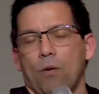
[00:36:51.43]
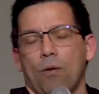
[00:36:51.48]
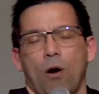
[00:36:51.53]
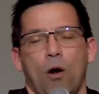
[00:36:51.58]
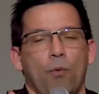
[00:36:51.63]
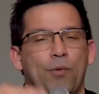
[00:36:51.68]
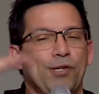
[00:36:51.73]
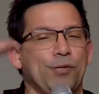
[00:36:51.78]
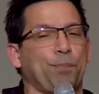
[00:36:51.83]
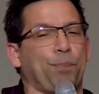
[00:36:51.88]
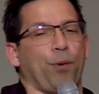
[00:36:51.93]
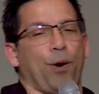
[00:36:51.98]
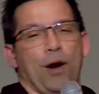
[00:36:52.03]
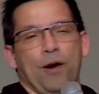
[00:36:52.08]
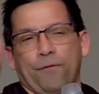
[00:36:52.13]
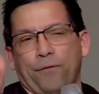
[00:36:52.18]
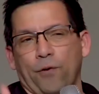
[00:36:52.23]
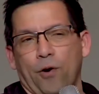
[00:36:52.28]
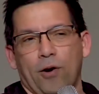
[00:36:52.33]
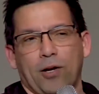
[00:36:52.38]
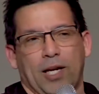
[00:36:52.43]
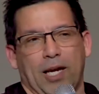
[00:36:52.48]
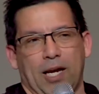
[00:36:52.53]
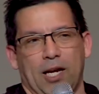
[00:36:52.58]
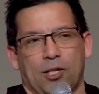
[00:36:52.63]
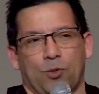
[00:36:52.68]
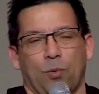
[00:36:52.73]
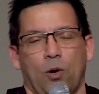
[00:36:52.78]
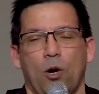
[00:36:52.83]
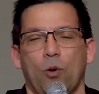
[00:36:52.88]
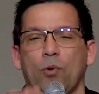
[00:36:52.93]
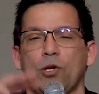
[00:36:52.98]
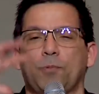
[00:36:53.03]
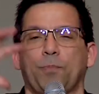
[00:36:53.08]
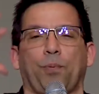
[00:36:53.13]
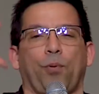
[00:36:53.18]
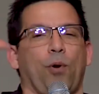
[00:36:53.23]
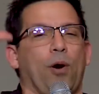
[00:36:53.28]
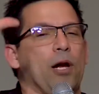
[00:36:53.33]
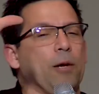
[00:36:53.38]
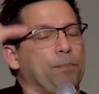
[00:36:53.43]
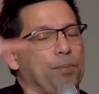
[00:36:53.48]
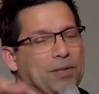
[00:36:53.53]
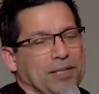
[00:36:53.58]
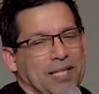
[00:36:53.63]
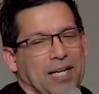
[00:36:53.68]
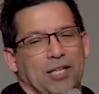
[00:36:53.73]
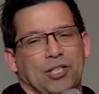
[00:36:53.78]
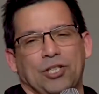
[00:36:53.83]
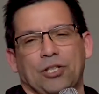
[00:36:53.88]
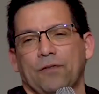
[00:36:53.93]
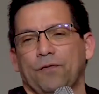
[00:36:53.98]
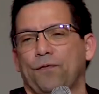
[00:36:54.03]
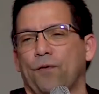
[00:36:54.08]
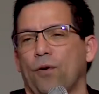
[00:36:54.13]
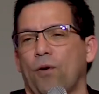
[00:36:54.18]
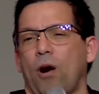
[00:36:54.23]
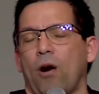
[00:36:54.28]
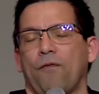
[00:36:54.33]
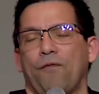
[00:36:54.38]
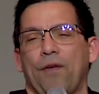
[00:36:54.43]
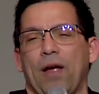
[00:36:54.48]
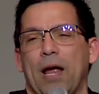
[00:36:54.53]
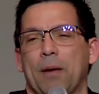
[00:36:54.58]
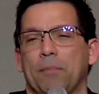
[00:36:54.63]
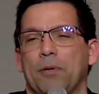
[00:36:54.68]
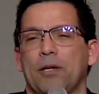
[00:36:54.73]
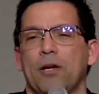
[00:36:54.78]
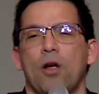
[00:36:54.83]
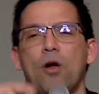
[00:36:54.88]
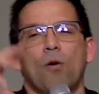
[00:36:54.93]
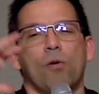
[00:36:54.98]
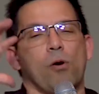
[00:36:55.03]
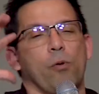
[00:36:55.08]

We're always praying for our kids. We're always praying protection for our family.